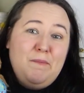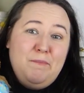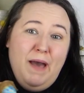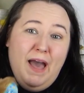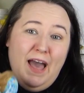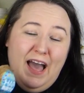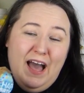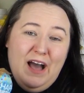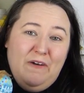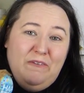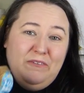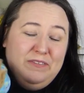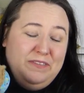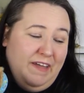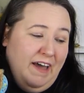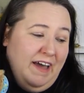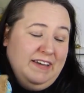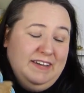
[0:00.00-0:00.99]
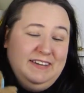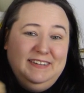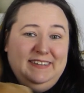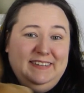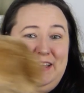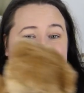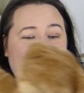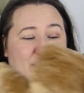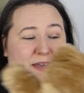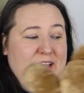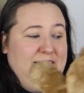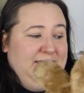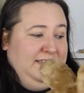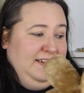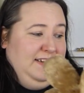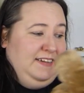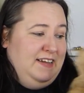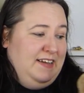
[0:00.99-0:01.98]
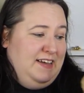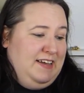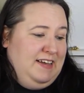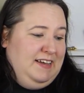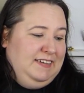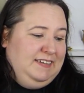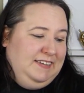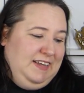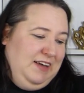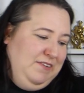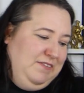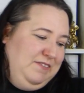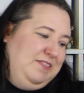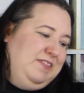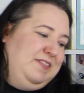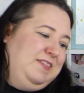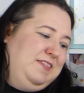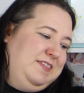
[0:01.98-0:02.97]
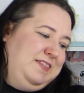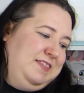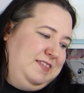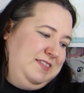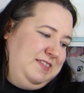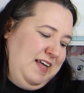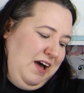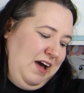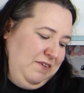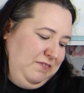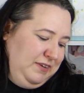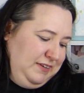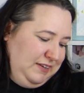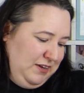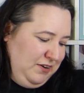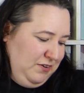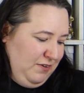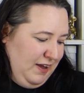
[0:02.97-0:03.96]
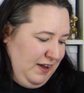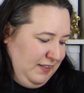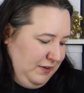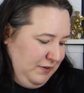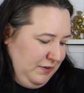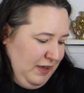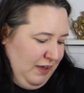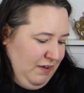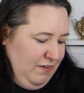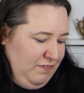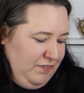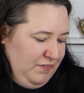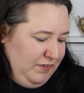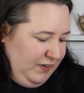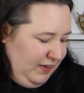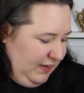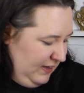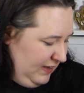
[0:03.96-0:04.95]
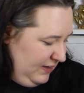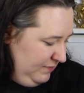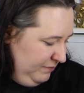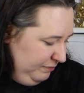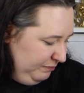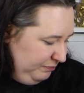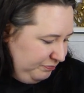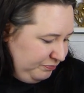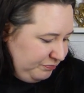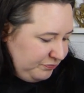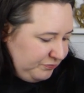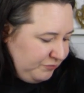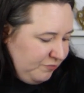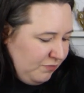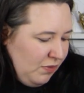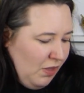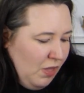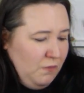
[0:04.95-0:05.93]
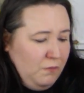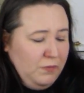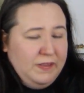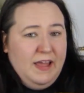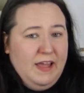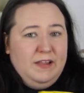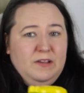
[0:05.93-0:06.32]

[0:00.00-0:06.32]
for £1, that is amazing. So that was a great little gift for her. We